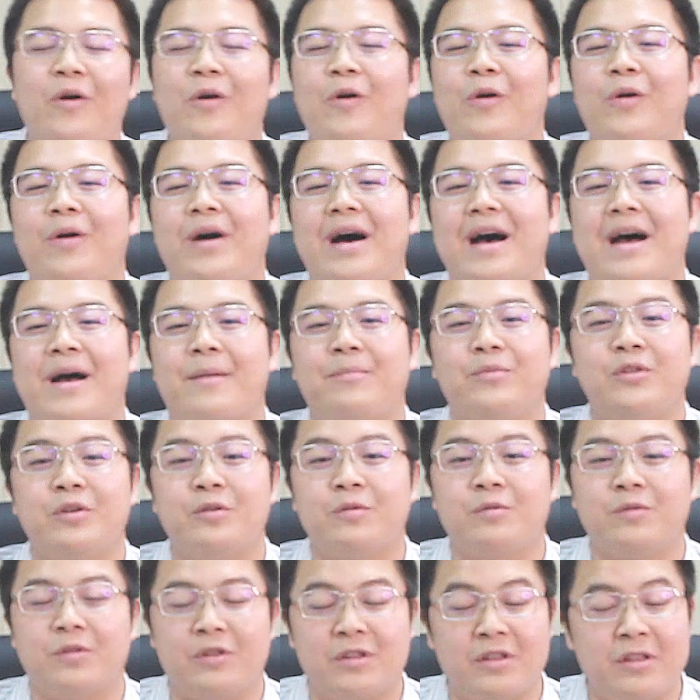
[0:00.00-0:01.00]
or
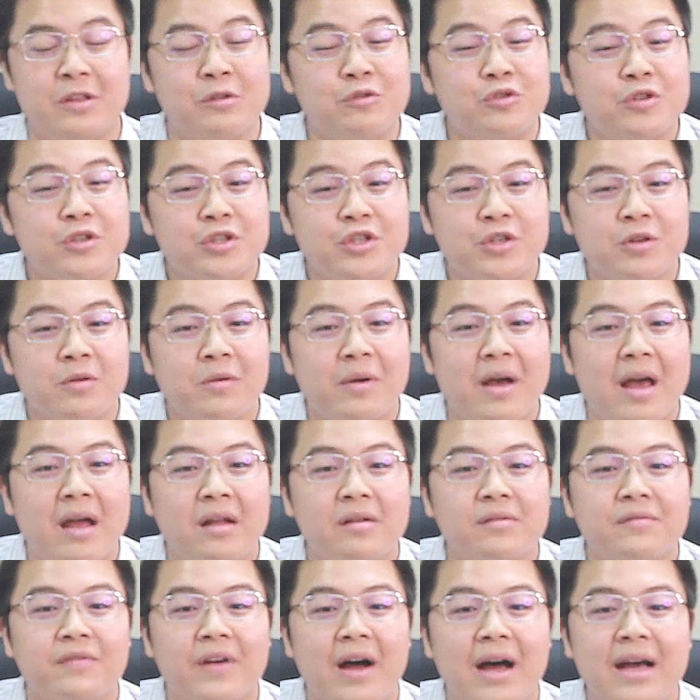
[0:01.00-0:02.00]
nutritional
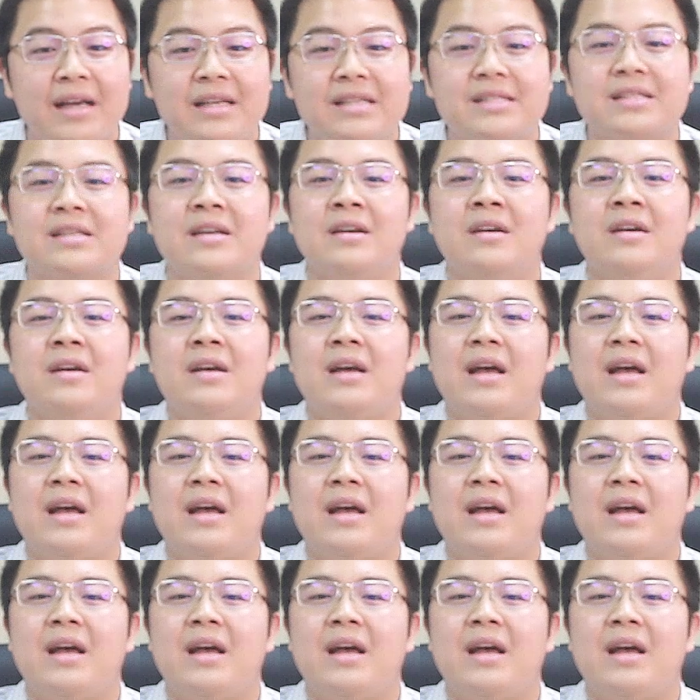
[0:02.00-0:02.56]
advice.